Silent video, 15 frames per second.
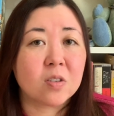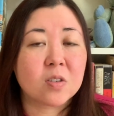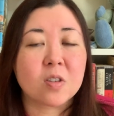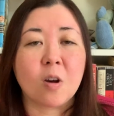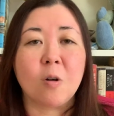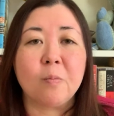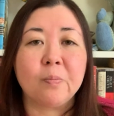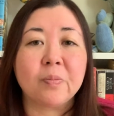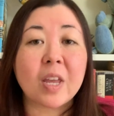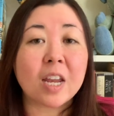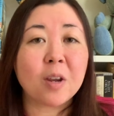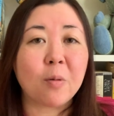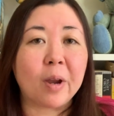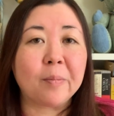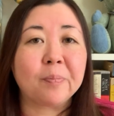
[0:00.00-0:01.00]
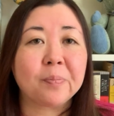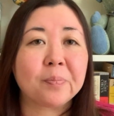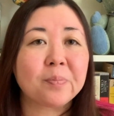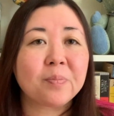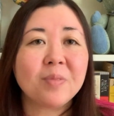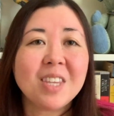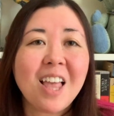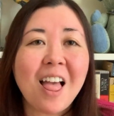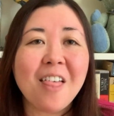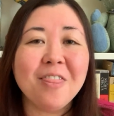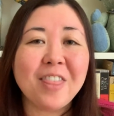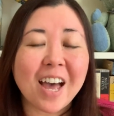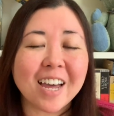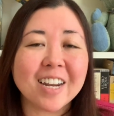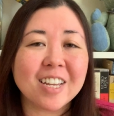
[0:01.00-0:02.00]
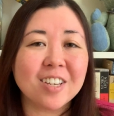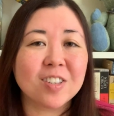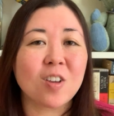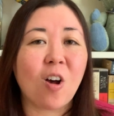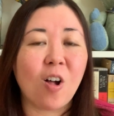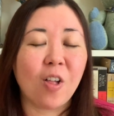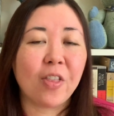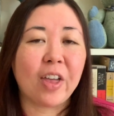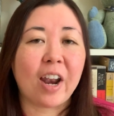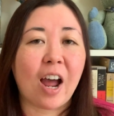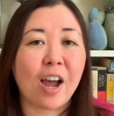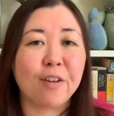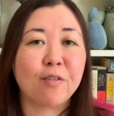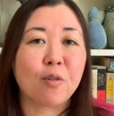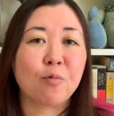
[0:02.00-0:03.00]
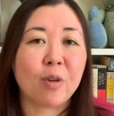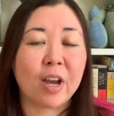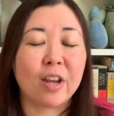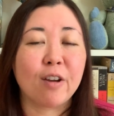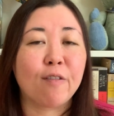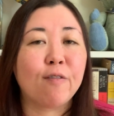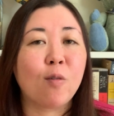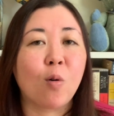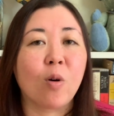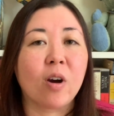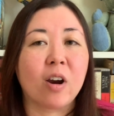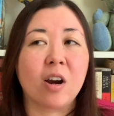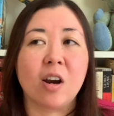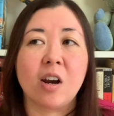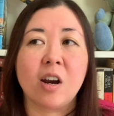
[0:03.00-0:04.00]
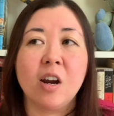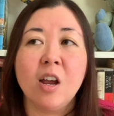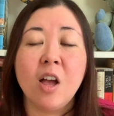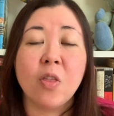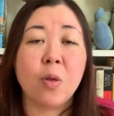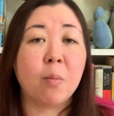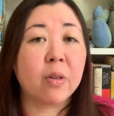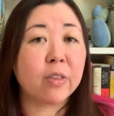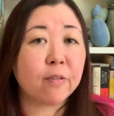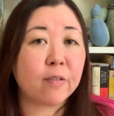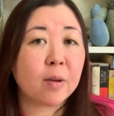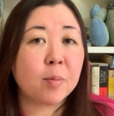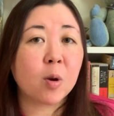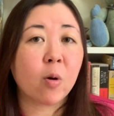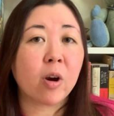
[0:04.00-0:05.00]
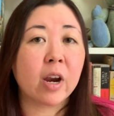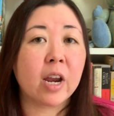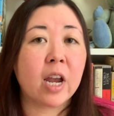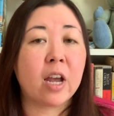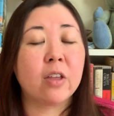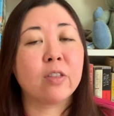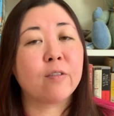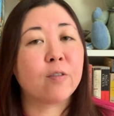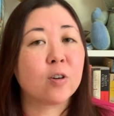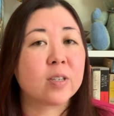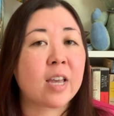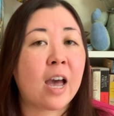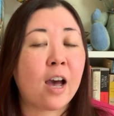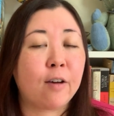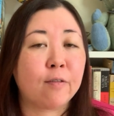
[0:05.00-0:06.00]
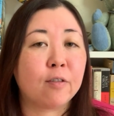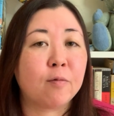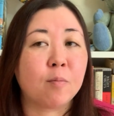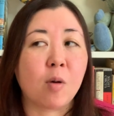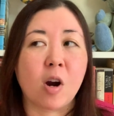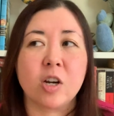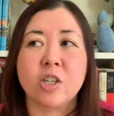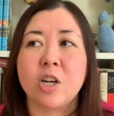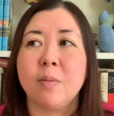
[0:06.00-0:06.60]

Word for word: So anyway, that is all that I've read for the month of February and the first half of March.